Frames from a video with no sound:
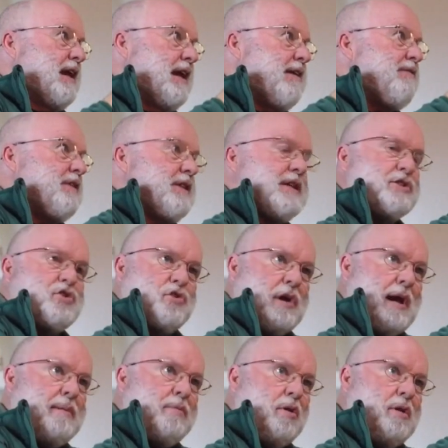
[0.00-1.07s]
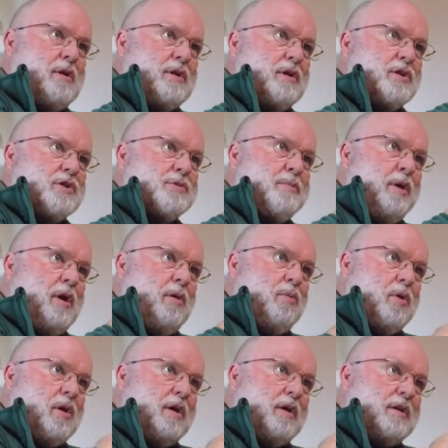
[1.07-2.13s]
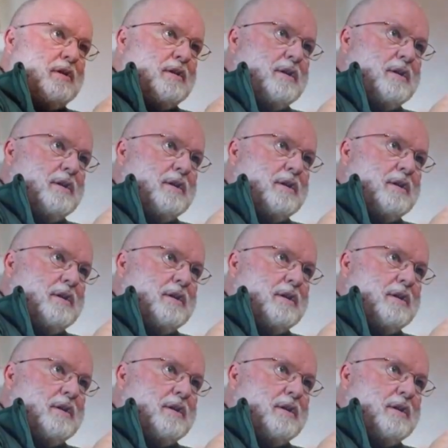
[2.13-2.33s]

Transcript: they live in this tribal small world.